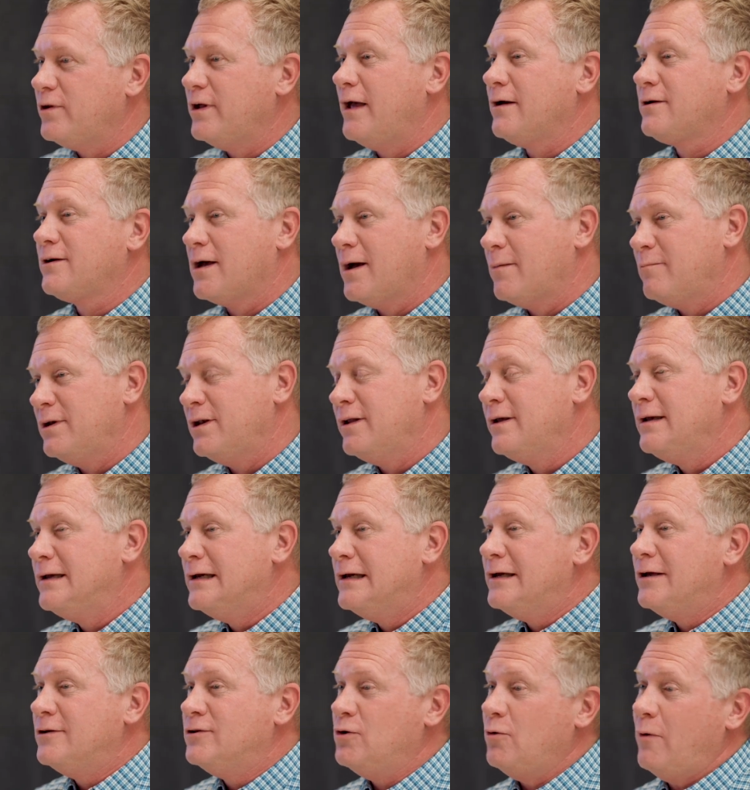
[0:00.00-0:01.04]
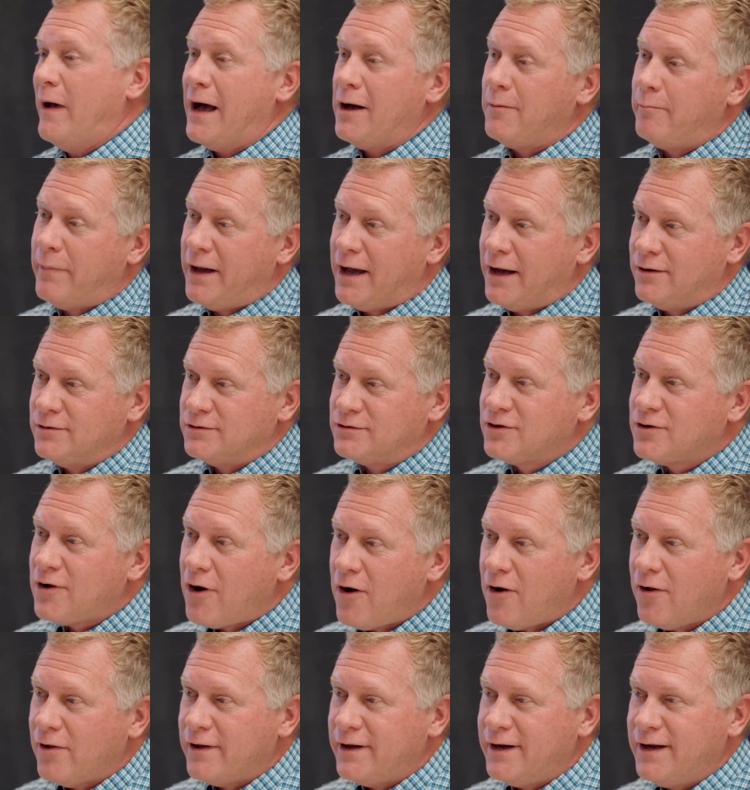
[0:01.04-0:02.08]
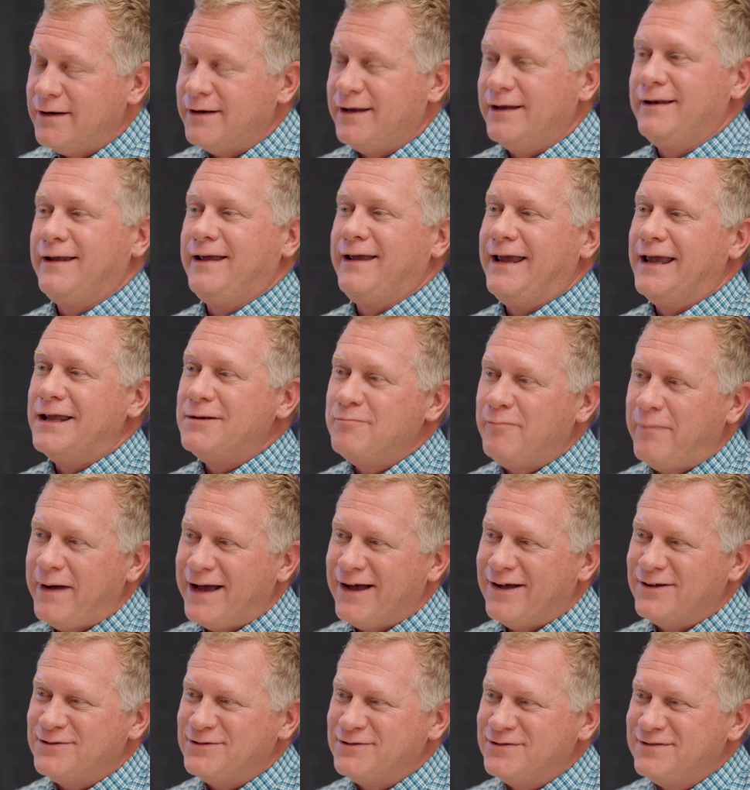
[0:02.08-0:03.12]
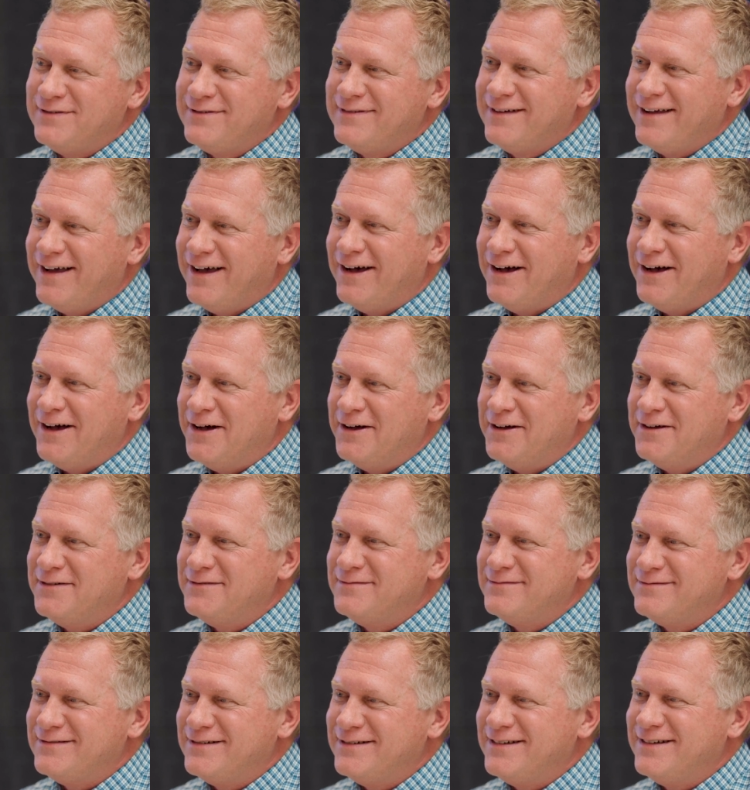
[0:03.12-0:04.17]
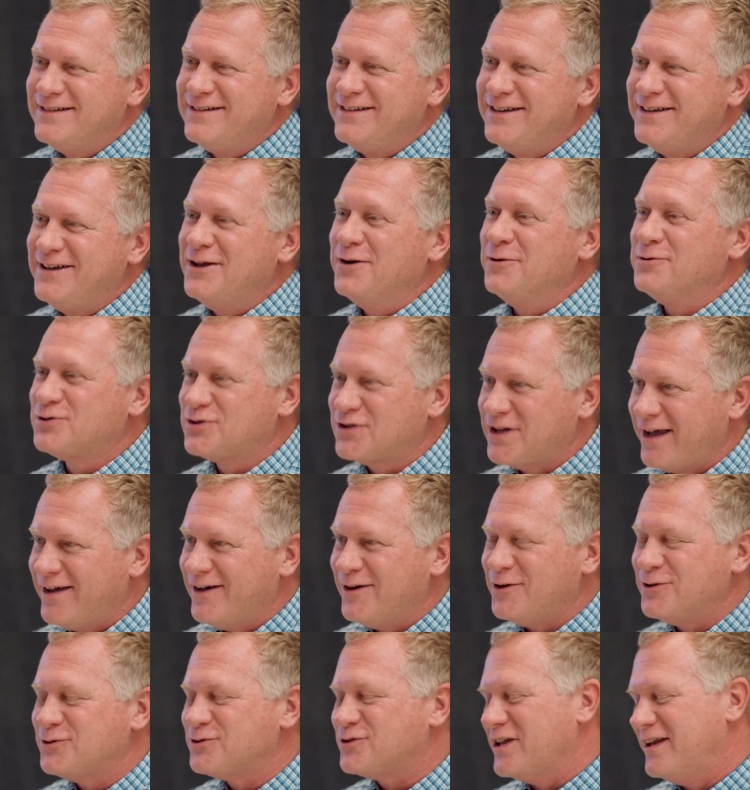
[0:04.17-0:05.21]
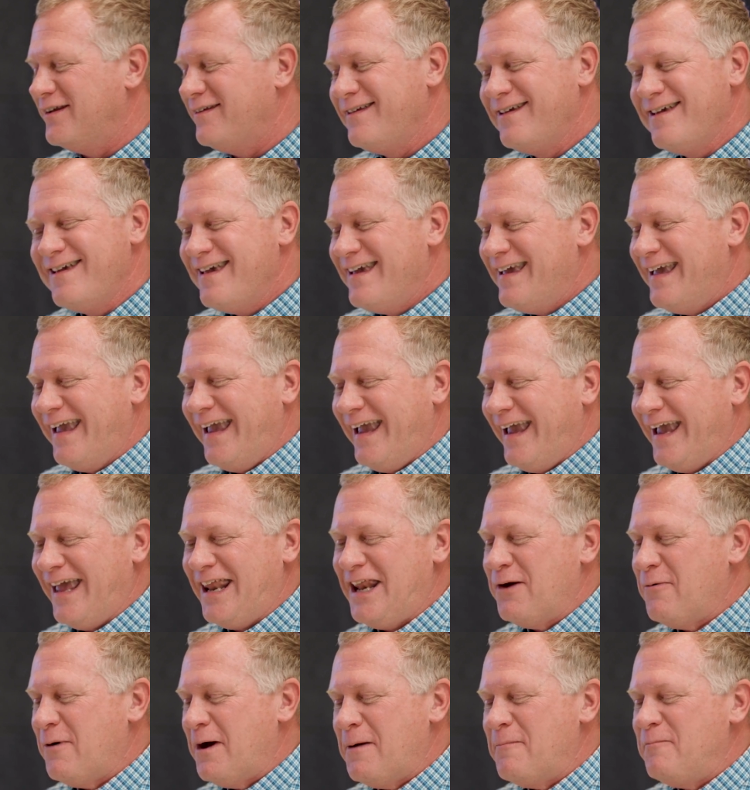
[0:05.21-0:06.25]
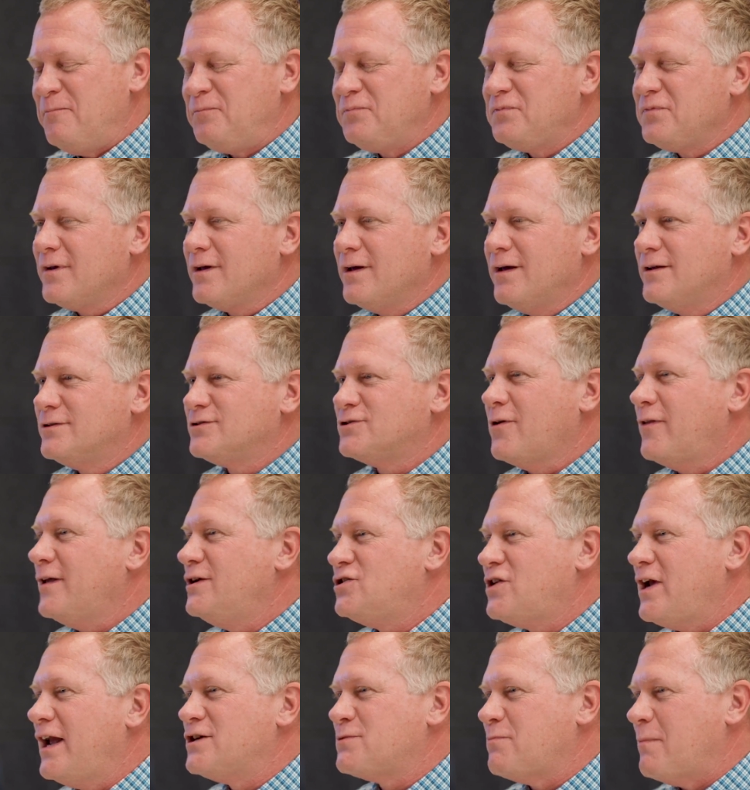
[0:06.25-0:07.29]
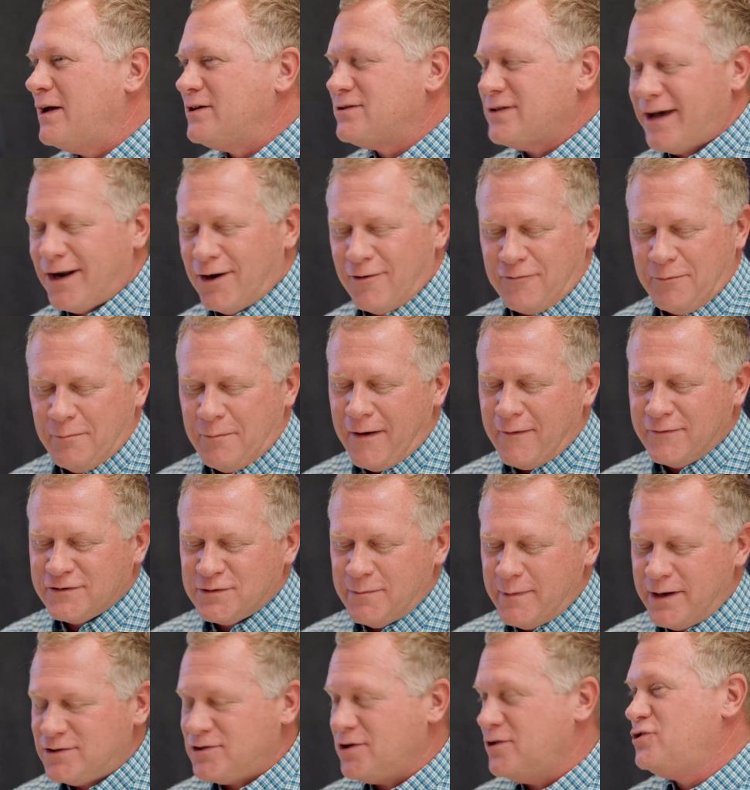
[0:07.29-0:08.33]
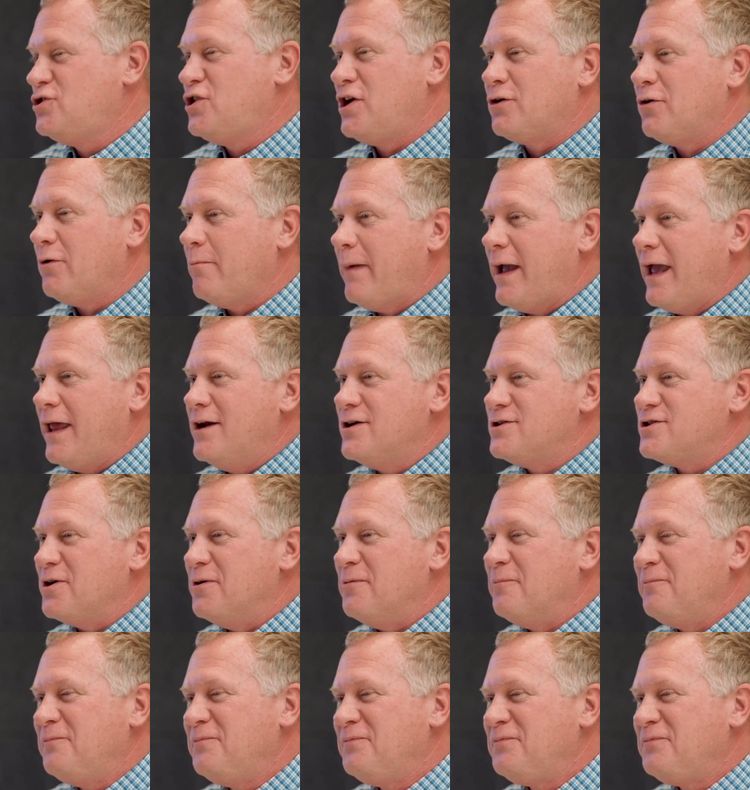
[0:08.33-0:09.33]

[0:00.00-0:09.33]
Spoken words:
to come and do outbound calling and inbound, sales. And anyway, so they changed my title from office manager to general manager.